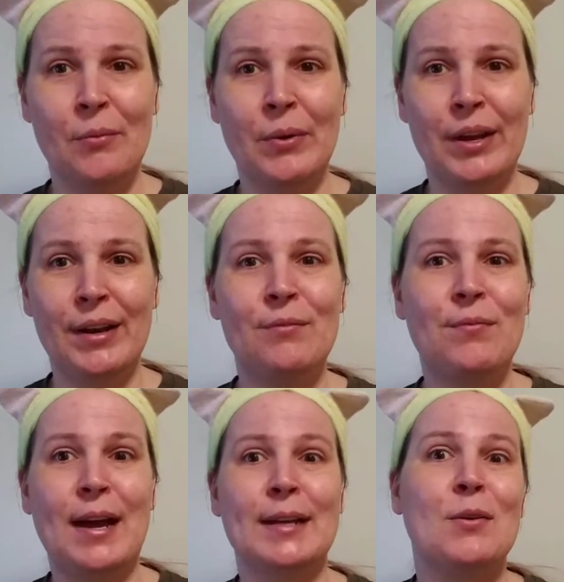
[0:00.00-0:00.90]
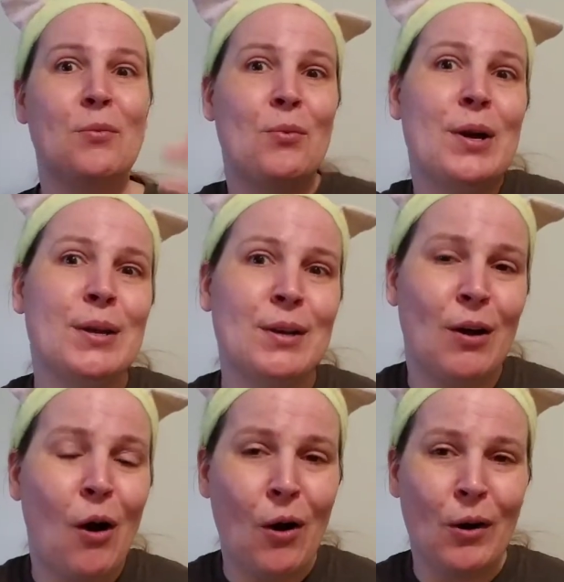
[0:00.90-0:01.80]
when in fact it
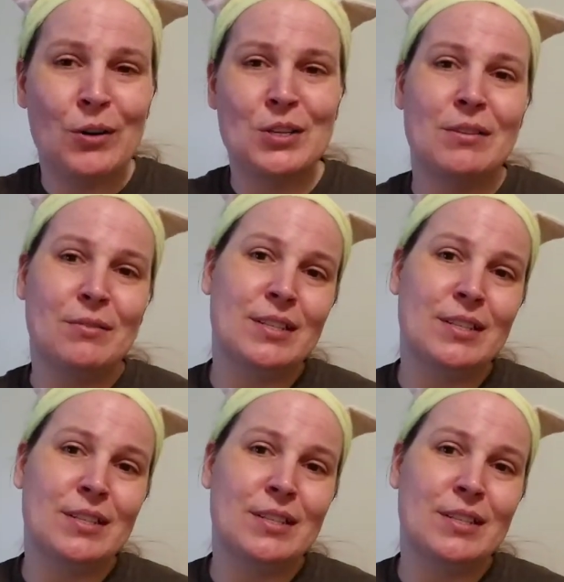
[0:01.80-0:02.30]
wasn't harsh.